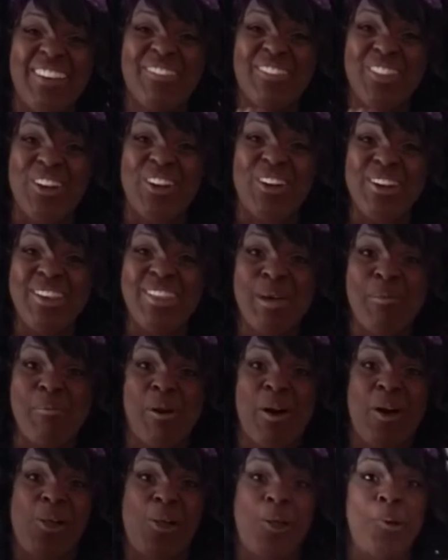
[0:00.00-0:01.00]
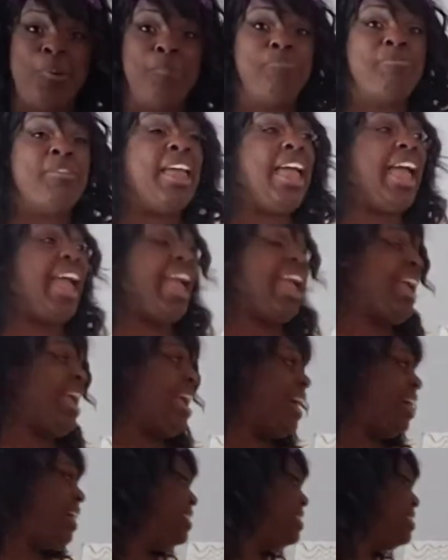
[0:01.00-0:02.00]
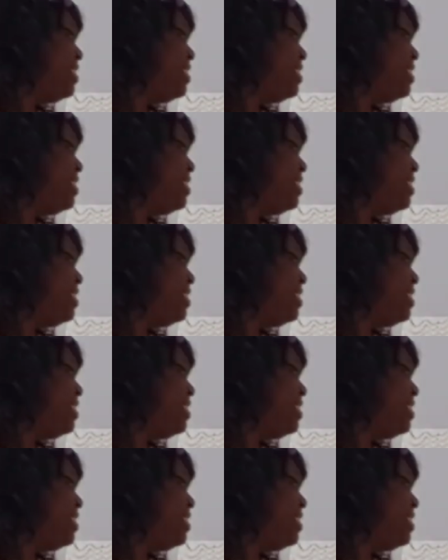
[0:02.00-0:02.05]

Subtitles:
learned them all. And